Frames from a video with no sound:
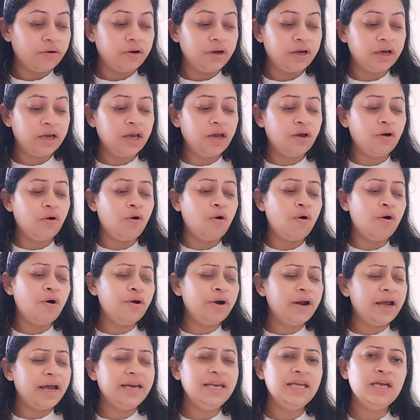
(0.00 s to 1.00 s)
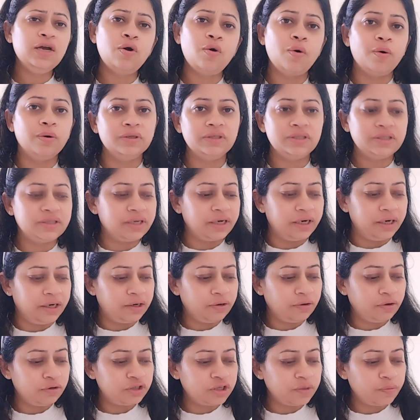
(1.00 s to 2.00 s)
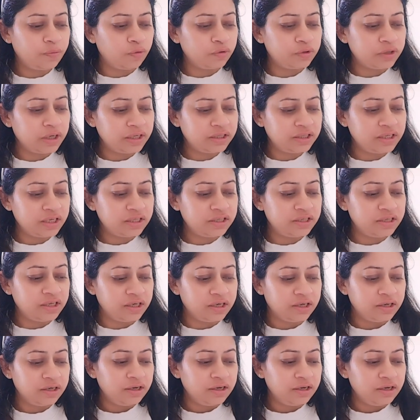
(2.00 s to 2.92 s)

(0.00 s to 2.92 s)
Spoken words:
okay, or any constant, or suppose I say c,